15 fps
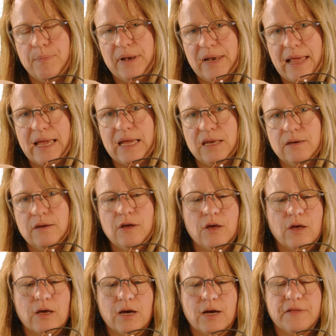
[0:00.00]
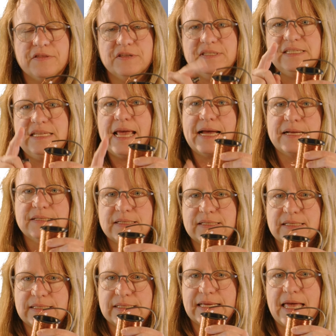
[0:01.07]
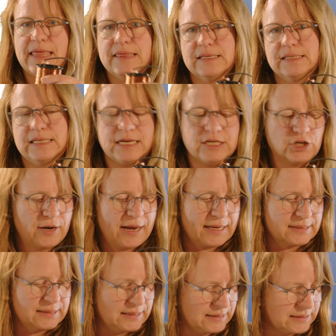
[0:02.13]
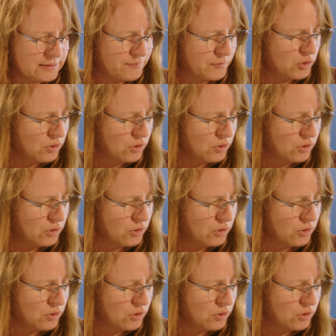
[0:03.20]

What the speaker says: plane. The z-axis is again the center axis.